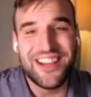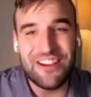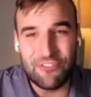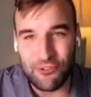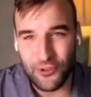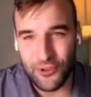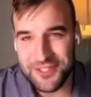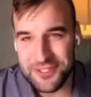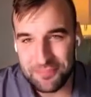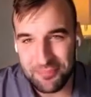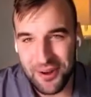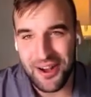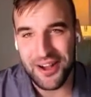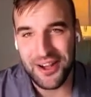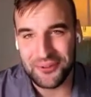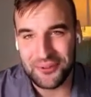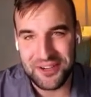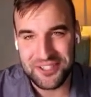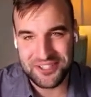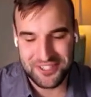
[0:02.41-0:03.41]
influenced
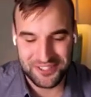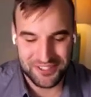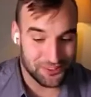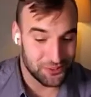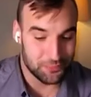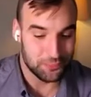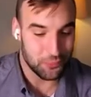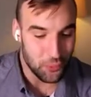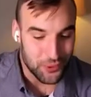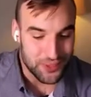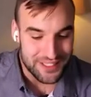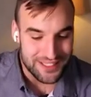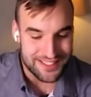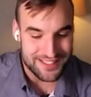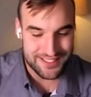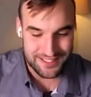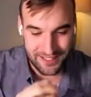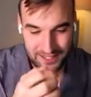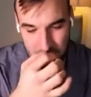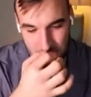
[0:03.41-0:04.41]
by Russian or
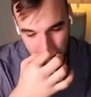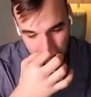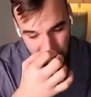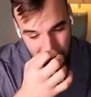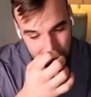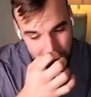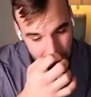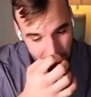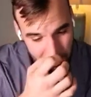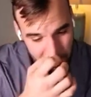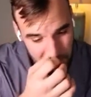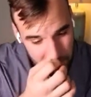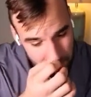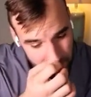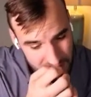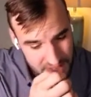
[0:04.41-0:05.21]
Putin's propaganda arm.